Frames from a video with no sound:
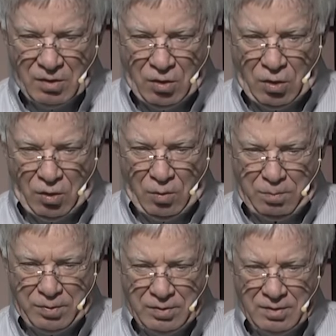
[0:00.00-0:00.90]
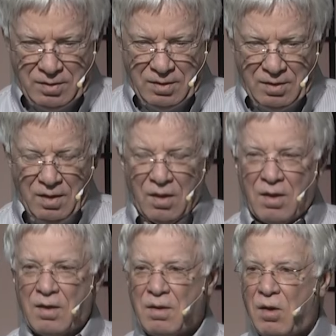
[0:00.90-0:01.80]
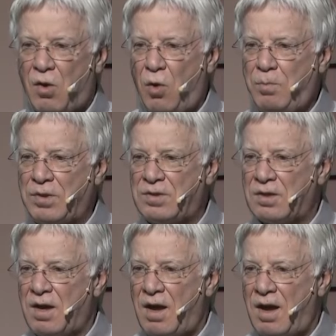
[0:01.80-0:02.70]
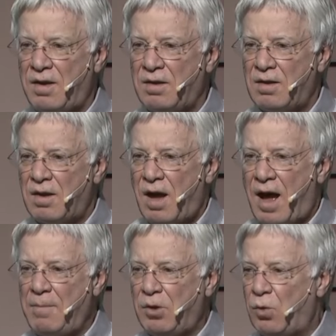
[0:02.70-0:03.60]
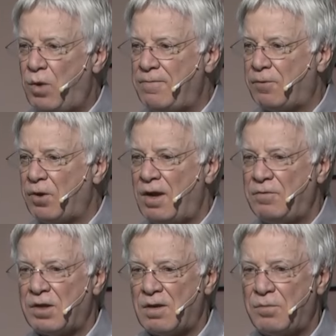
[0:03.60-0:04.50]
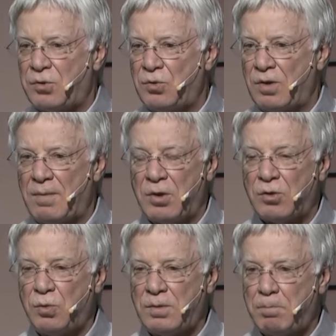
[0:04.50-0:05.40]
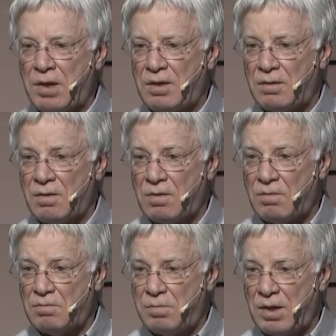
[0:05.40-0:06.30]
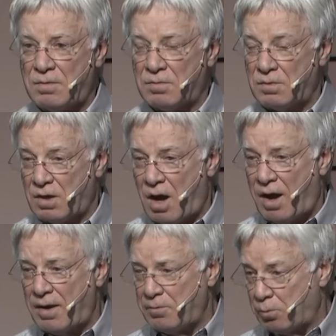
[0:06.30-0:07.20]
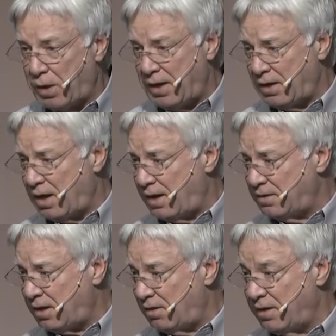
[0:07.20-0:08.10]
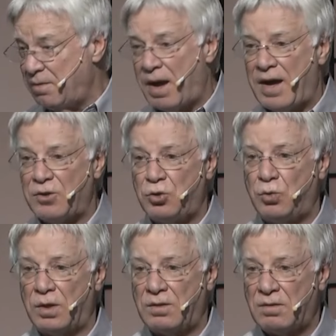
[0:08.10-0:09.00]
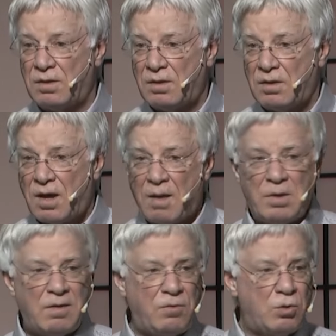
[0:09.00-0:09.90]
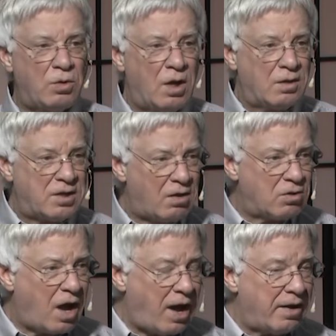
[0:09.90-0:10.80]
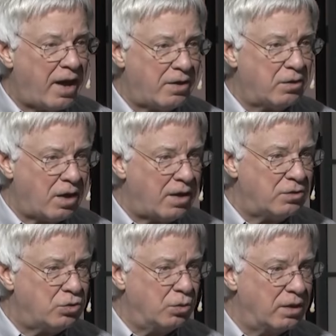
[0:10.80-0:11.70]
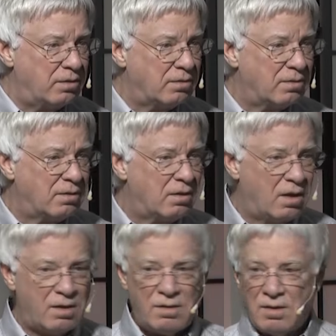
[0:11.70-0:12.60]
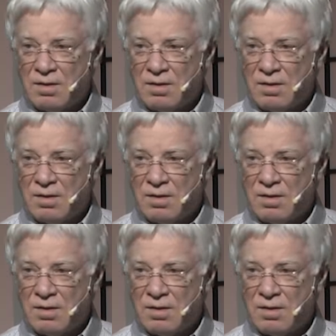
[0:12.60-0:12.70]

Hope open to God I'm going to wait for love to come through and I'm going to quit being, being God or playing God and telling Him how to do it. How many of you tell God how to, how to do it? Huh?